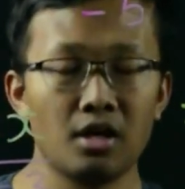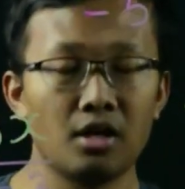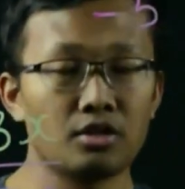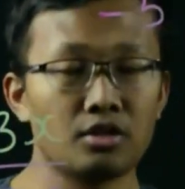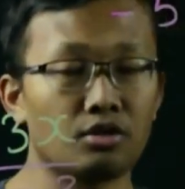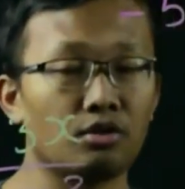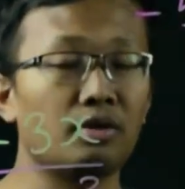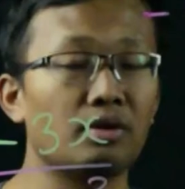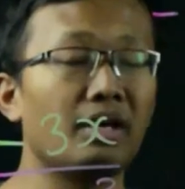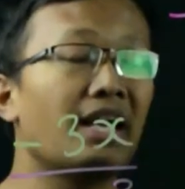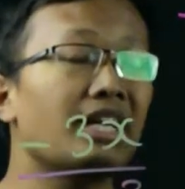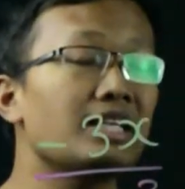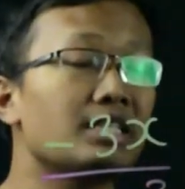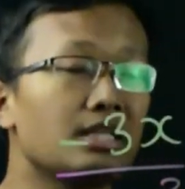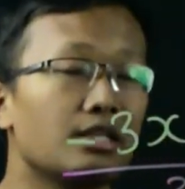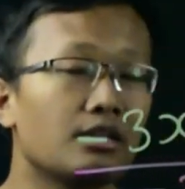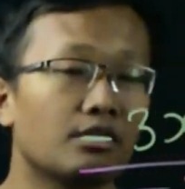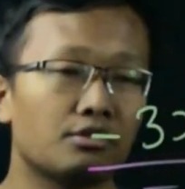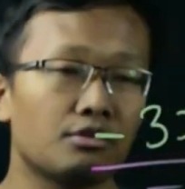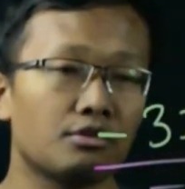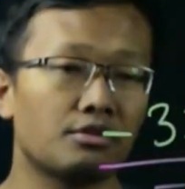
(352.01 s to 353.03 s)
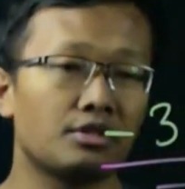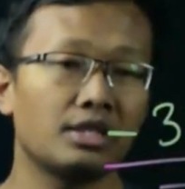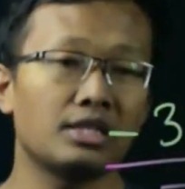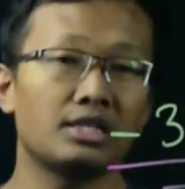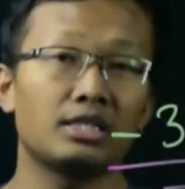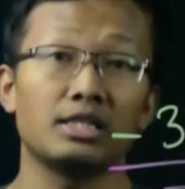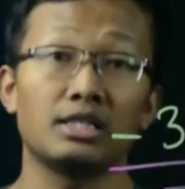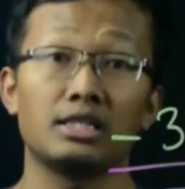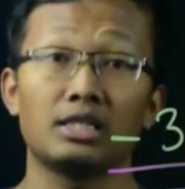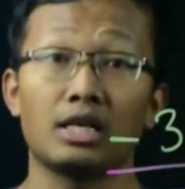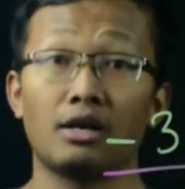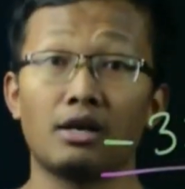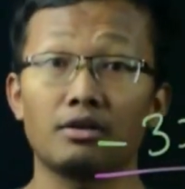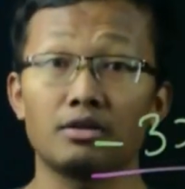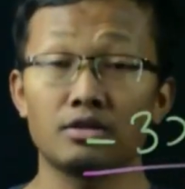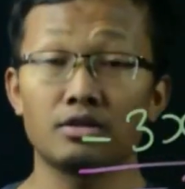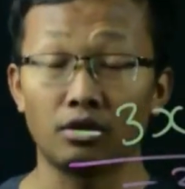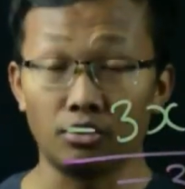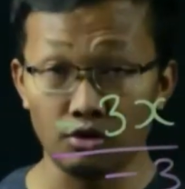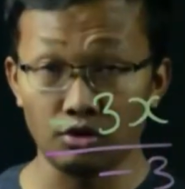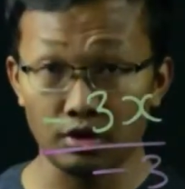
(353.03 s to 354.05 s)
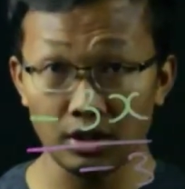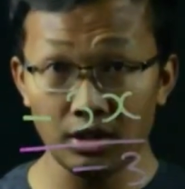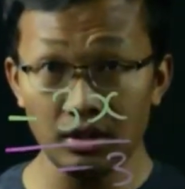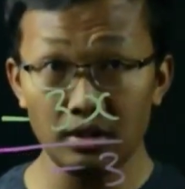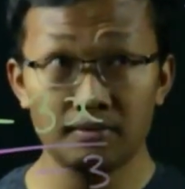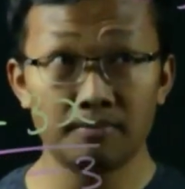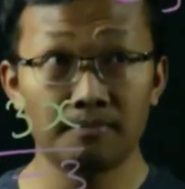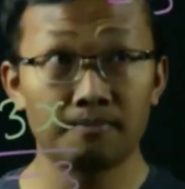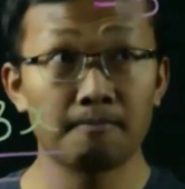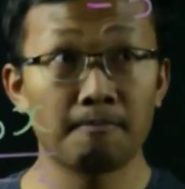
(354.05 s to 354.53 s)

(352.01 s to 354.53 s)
So x equals to 6 is our solution.